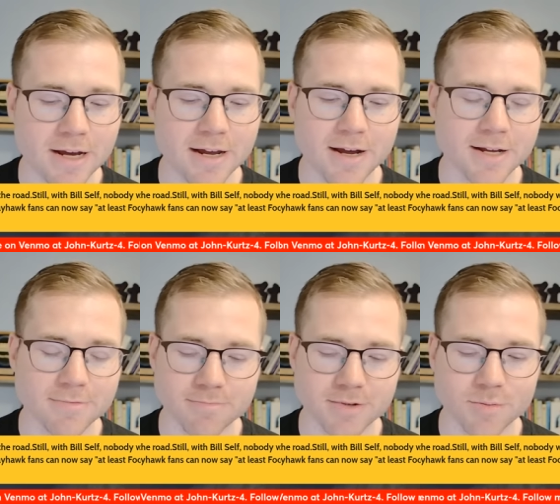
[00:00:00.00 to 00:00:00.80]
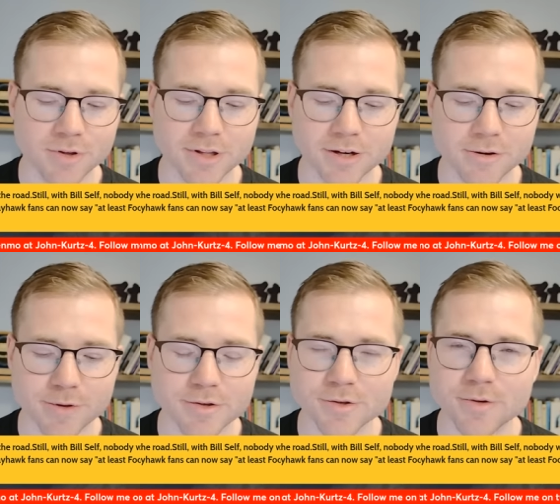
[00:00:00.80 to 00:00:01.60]
I completely agree
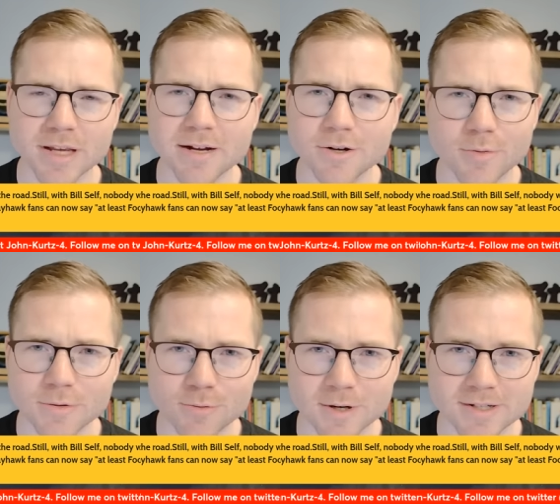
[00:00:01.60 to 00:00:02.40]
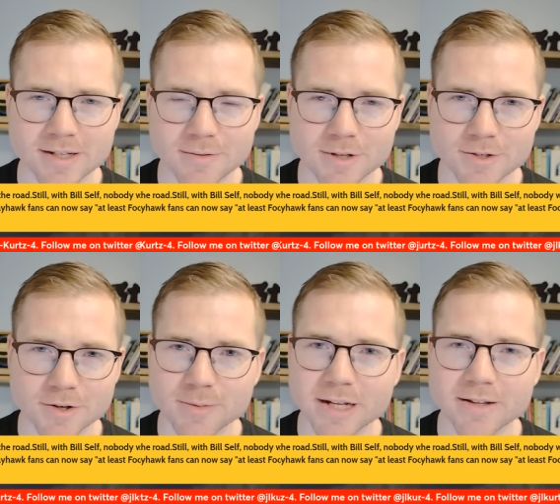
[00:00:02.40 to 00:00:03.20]
with you too. Yeah, nobody would want to see them in the
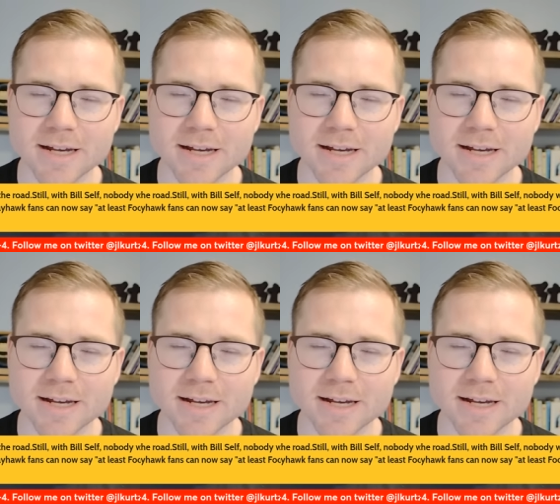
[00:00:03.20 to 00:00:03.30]
tournament.